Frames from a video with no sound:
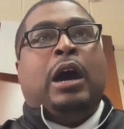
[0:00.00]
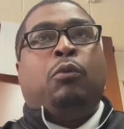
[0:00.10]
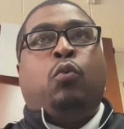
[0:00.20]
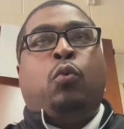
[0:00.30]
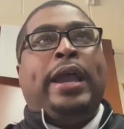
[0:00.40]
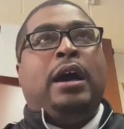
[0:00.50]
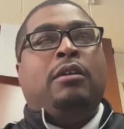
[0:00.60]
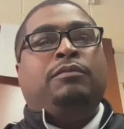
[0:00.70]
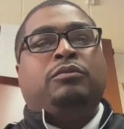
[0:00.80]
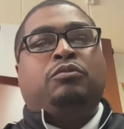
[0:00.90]
Well,
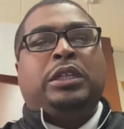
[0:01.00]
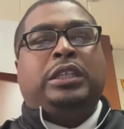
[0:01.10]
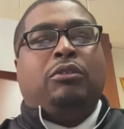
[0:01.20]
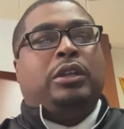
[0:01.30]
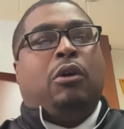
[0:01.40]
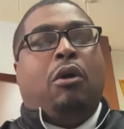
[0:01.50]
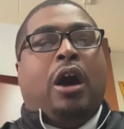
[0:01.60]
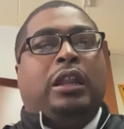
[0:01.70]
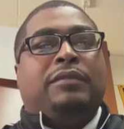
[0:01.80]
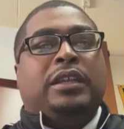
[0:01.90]
we don't know
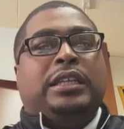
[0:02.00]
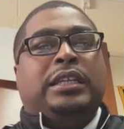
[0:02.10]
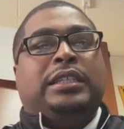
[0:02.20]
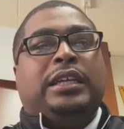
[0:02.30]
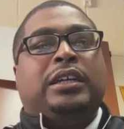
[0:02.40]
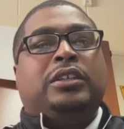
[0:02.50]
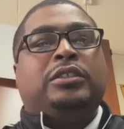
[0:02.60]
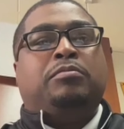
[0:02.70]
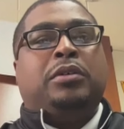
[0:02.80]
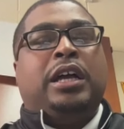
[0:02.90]
all of the details,
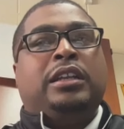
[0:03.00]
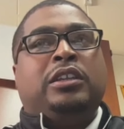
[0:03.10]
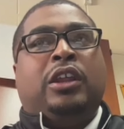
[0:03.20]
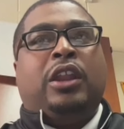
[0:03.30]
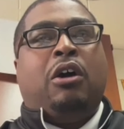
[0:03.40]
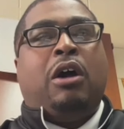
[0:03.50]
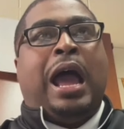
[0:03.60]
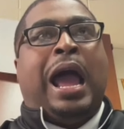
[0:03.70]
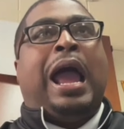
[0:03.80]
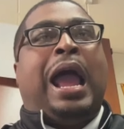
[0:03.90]
but you know,
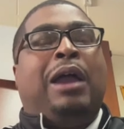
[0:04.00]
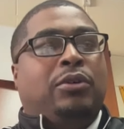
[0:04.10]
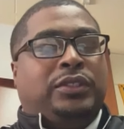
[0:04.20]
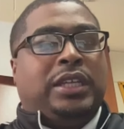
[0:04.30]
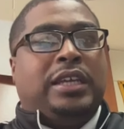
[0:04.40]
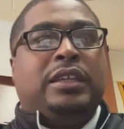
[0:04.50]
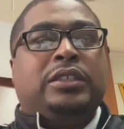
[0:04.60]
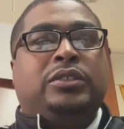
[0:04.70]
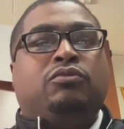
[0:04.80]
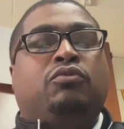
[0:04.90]
I, I will say this:
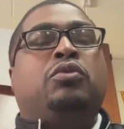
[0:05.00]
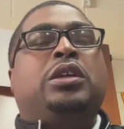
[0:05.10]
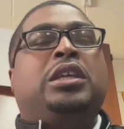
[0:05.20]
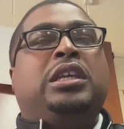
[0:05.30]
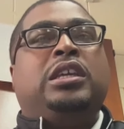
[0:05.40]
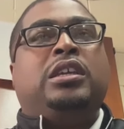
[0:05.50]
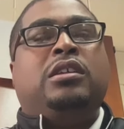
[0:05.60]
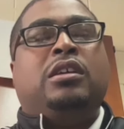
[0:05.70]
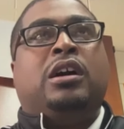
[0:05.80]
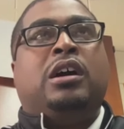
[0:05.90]
we
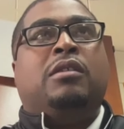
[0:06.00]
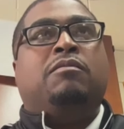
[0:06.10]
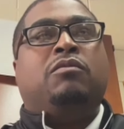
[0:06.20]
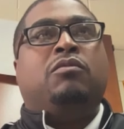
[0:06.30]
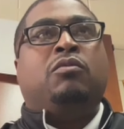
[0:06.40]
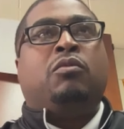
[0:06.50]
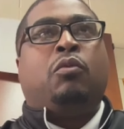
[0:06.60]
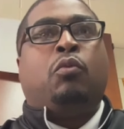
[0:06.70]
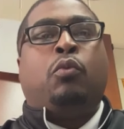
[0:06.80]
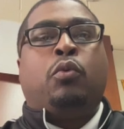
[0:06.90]

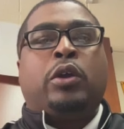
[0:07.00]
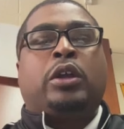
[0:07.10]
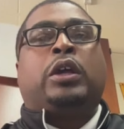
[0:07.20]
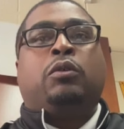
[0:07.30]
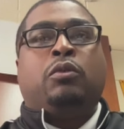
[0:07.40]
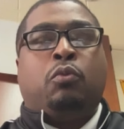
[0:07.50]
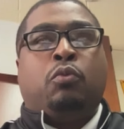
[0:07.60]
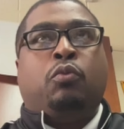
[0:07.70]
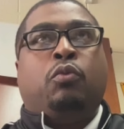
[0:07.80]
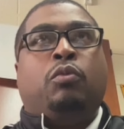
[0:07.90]
we're
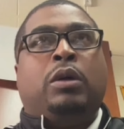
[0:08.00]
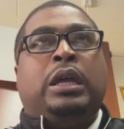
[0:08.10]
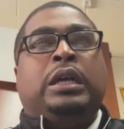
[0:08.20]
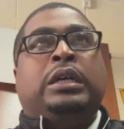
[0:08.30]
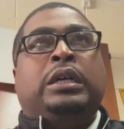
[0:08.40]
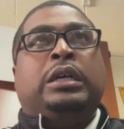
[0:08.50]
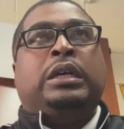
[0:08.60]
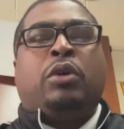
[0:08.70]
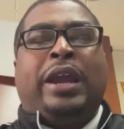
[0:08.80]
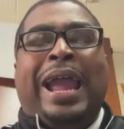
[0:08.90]

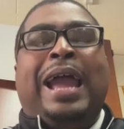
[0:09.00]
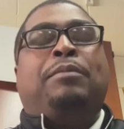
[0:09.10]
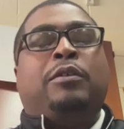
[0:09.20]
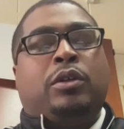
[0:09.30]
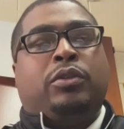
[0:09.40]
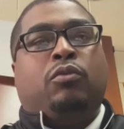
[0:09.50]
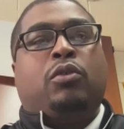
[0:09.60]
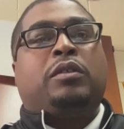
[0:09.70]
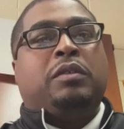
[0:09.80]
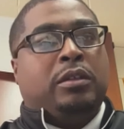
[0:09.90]
we're happy with the
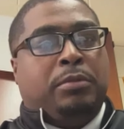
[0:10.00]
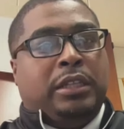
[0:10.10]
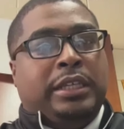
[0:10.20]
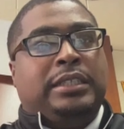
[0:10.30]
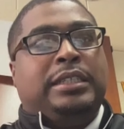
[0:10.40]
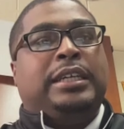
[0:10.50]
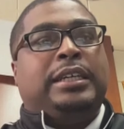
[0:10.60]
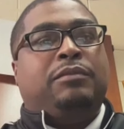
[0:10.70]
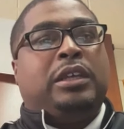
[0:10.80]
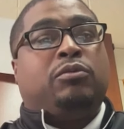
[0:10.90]
work that the police
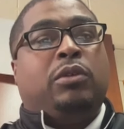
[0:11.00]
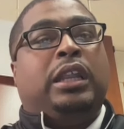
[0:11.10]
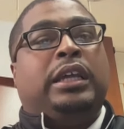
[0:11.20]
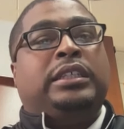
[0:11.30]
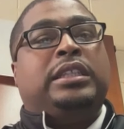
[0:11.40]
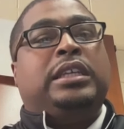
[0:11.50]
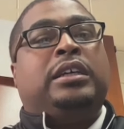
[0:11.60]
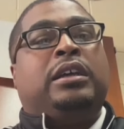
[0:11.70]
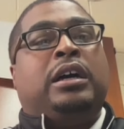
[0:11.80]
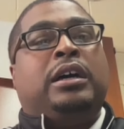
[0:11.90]
did, as well as the
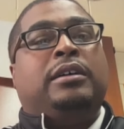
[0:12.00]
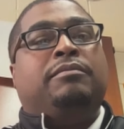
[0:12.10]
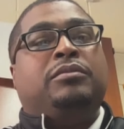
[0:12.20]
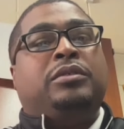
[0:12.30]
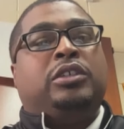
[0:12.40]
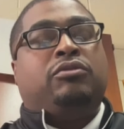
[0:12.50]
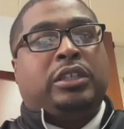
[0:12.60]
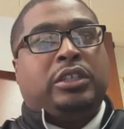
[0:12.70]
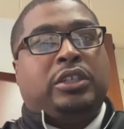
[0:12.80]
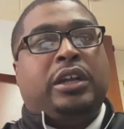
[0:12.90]
um, district
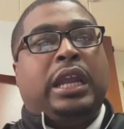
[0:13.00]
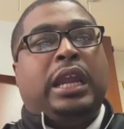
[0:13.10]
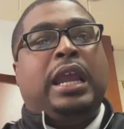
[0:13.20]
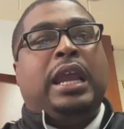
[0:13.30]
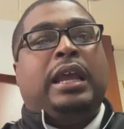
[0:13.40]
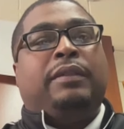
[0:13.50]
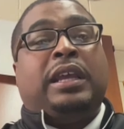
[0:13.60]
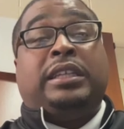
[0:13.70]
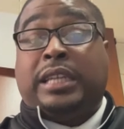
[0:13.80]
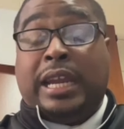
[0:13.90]
attorney. They
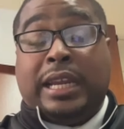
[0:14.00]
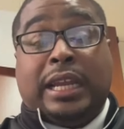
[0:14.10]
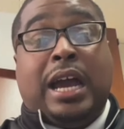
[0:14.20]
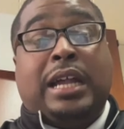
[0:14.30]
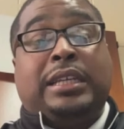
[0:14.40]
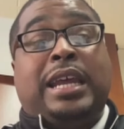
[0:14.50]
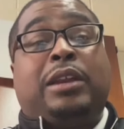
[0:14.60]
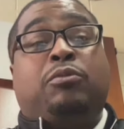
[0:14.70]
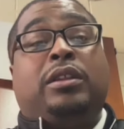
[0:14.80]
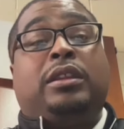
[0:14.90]
stayed in
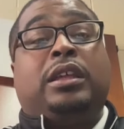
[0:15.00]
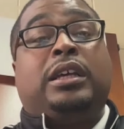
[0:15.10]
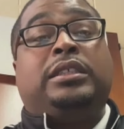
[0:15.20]
contact with us